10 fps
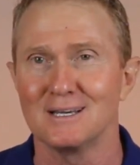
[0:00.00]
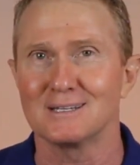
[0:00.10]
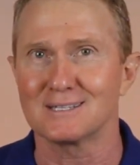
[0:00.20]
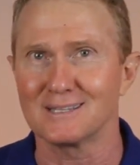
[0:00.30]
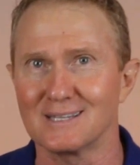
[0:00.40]

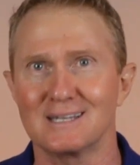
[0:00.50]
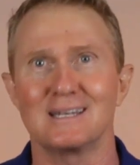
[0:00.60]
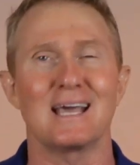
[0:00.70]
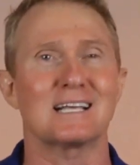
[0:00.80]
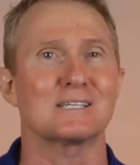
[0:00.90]
to the
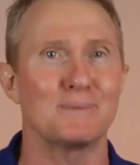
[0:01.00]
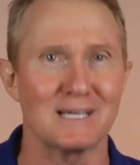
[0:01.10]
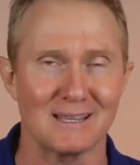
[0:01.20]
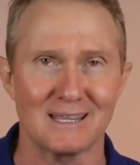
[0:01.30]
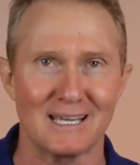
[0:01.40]
next
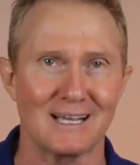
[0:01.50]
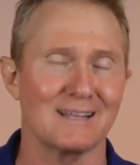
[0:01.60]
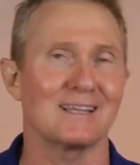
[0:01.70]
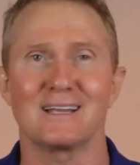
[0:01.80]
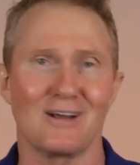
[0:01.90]
big thing
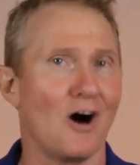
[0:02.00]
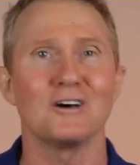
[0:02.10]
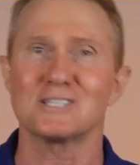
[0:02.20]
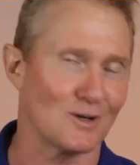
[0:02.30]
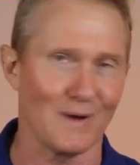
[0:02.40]
that
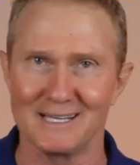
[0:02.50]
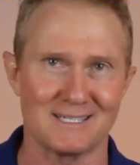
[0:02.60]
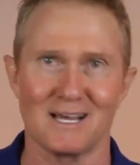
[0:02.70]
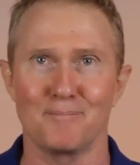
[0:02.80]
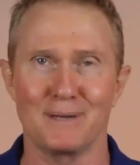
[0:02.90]
also ends
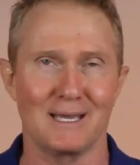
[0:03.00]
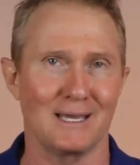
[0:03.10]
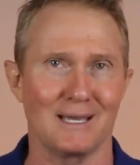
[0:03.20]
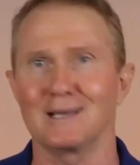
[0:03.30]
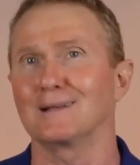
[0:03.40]
up
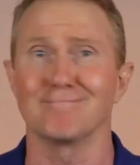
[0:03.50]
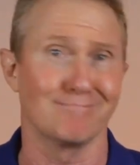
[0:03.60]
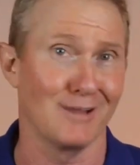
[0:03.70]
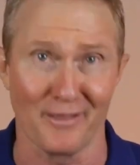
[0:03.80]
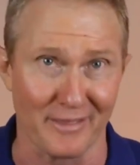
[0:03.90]
being
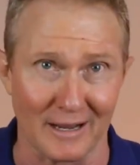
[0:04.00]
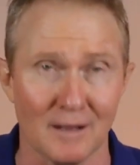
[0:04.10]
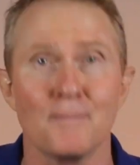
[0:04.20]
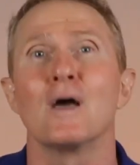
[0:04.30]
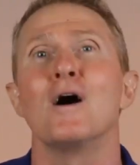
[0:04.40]
nothing.
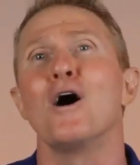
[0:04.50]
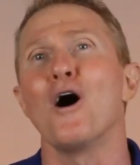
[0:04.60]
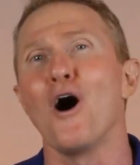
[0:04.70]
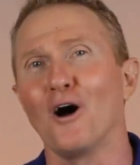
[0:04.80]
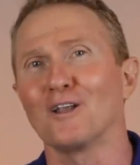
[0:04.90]

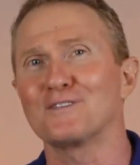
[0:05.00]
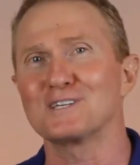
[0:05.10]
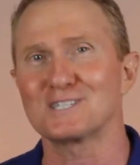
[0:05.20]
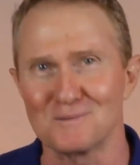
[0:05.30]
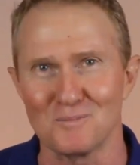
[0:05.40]
All of
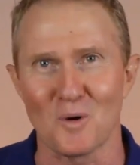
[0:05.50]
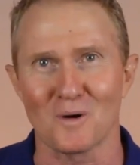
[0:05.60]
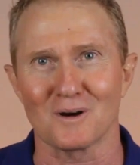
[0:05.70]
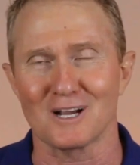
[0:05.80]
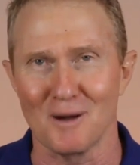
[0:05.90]
this and
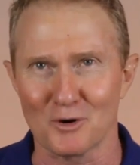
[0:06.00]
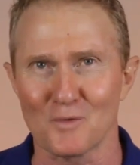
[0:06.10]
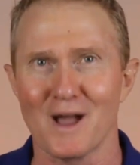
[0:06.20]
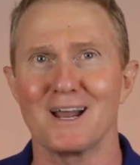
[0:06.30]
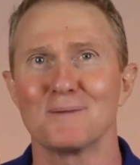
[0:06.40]
more coming
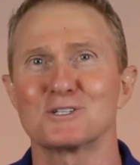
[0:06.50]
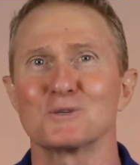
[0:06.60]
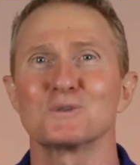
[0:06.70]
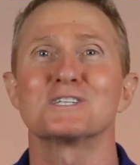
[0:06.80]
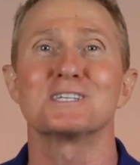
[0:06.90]
right up, so
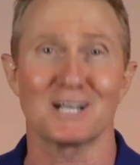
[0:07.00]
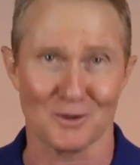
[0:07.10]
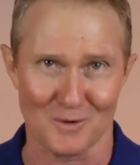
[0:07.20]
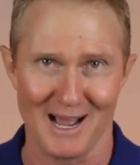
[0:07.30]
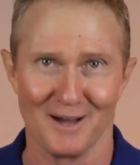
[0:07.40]
stick
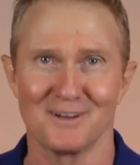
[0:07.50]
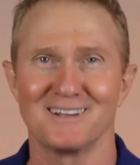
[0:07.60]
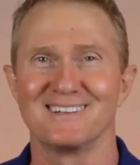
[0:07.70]
around.